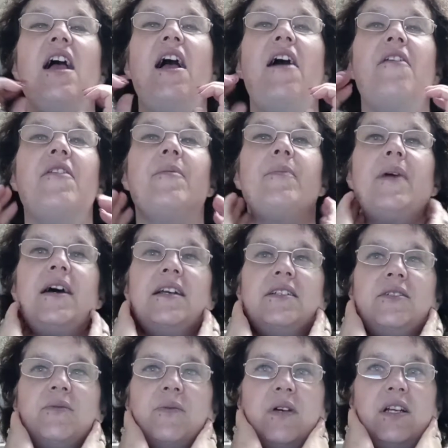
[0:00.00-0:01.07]
And the
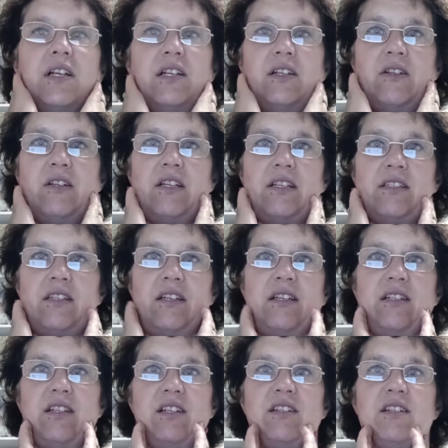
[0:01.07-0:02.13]
best way to do this
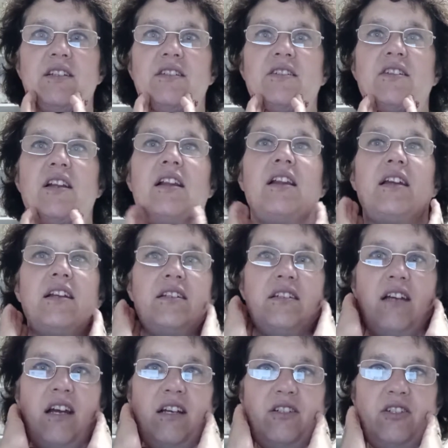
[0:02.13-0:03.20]
is to just gently
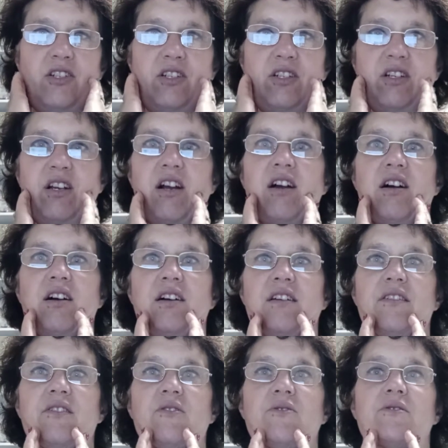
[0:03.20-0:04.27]
touch
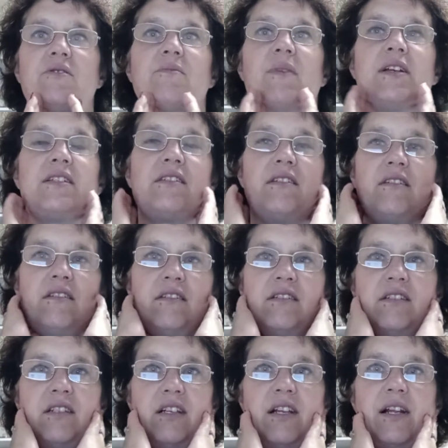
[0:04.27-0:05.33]
on those
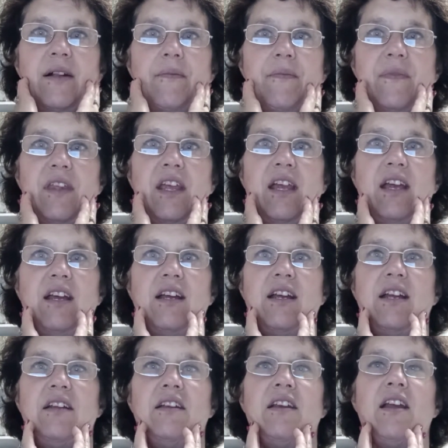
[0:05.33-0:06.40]
muscles
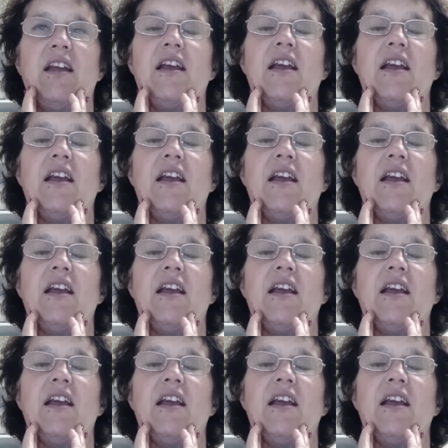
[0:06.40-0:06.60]
and